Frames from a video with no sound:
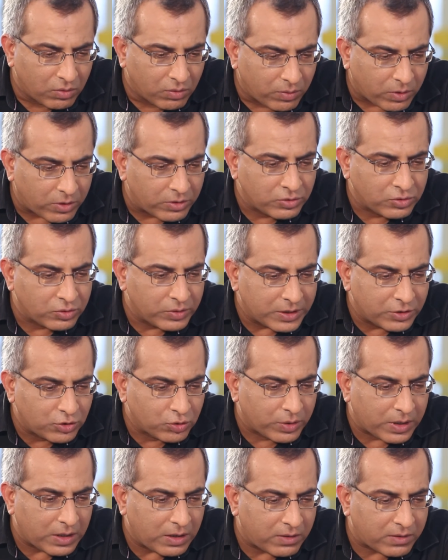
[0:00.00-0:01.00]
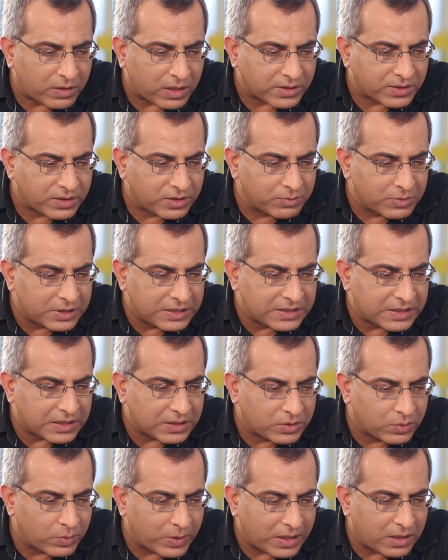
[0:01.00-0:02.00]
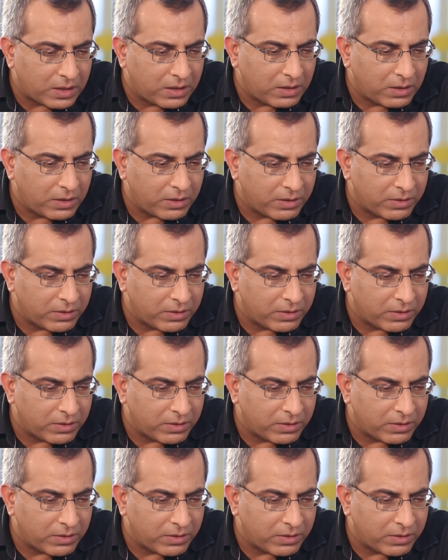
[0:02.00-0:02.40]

want to educate customers as well,